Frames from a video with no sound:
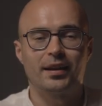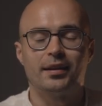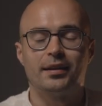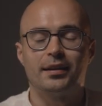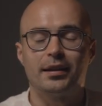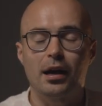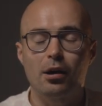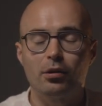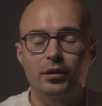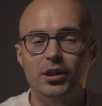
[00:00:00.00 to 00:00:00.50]

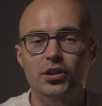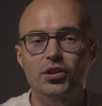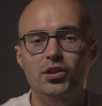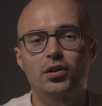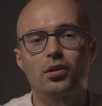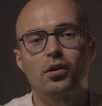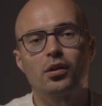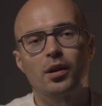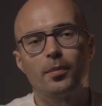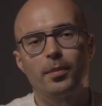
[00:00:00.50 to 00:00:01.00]
Now let's
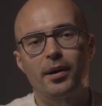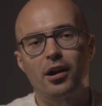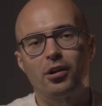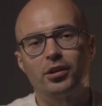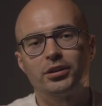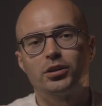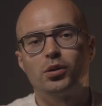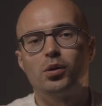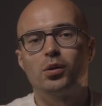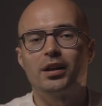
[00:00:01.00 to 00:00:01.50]
talk
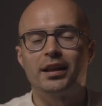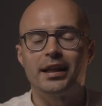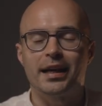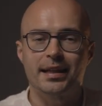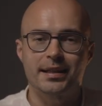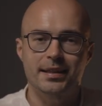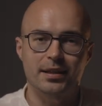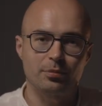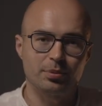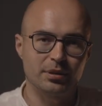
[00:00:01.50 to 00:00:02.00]
about Google
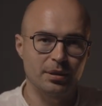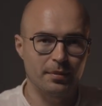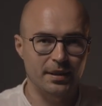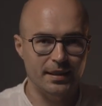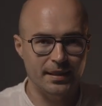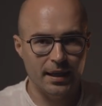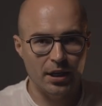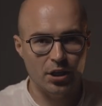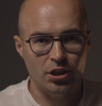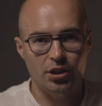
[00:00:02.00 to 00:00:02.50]
Ads
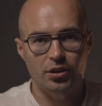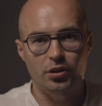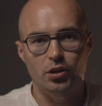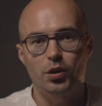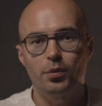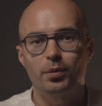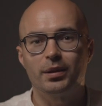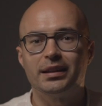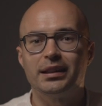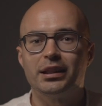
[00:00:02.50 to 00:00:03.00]
optimization.
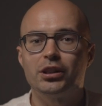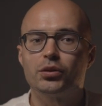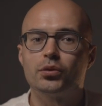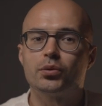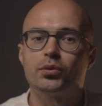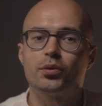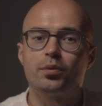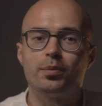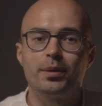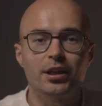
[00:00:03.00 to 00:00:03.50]
You will need
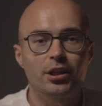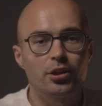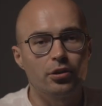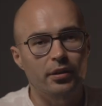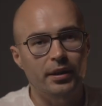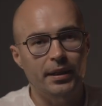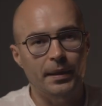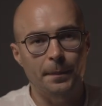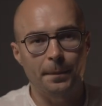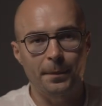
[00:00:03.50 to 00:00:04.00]
to tweak
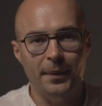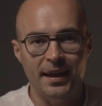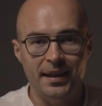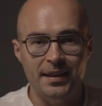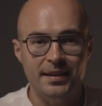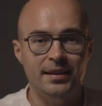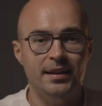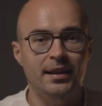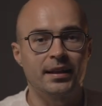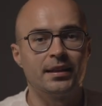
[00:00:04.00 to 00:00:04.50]
your
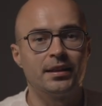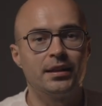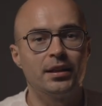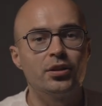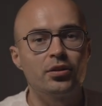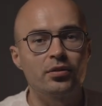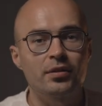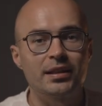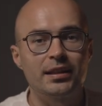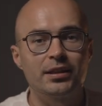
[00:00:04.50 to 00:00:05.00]
campaigns
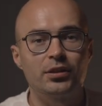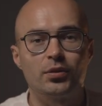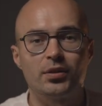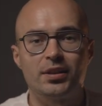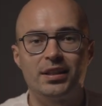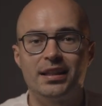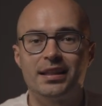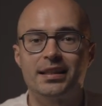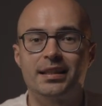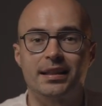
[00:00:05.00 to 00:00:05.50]
continuously to
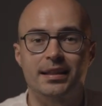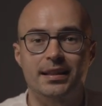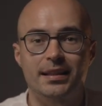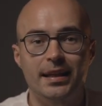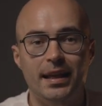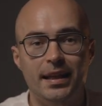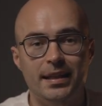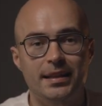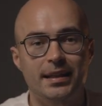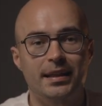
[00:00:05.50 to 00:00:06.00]
see
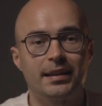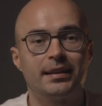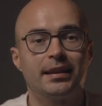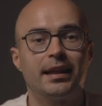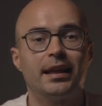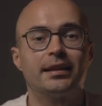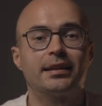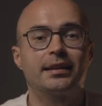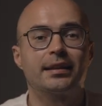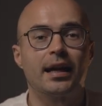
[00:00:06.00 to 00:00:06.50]
success and
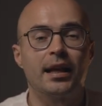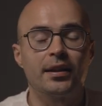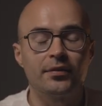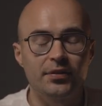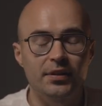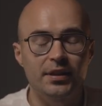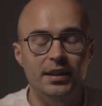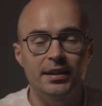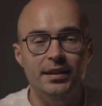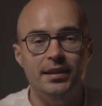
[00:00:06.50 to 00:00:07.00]
get
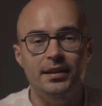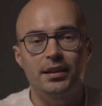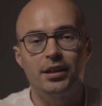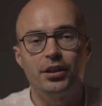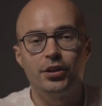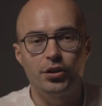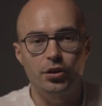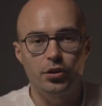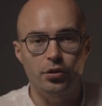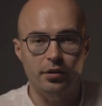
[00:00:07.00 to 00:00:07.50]
confidence
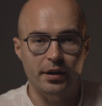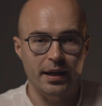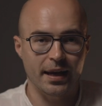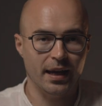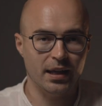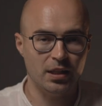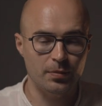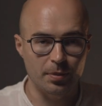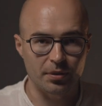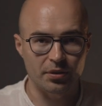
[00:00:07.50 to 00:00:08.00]
in your
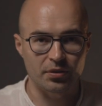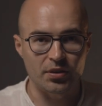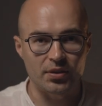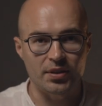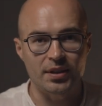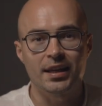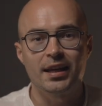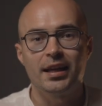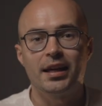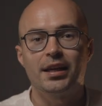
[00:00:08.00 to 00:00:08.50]

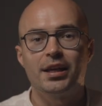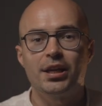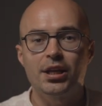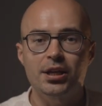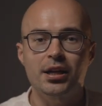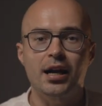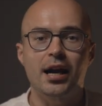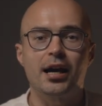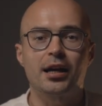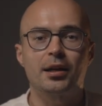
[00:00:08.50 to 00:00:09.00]
expertise.
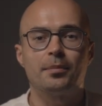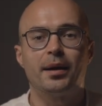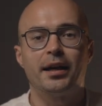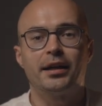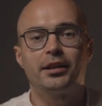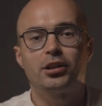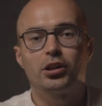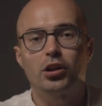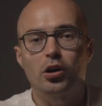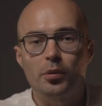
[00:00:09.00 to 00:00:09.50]
Here are
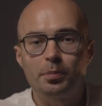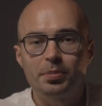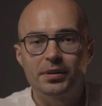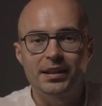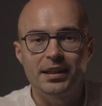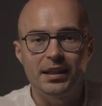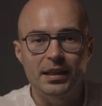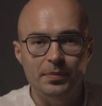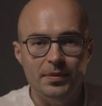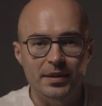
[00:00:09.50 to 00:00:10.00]
my
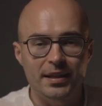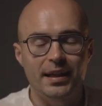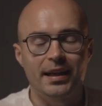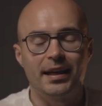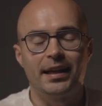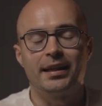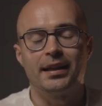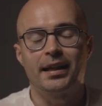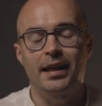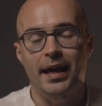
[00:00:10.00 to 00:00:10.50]
top tips
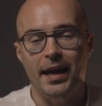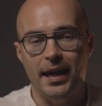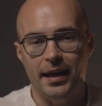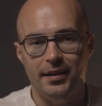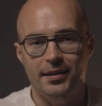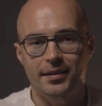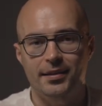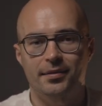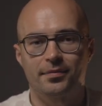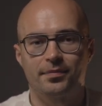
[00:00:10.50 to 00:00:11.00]
and
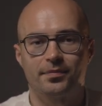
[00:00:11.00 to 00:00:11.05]
hacks.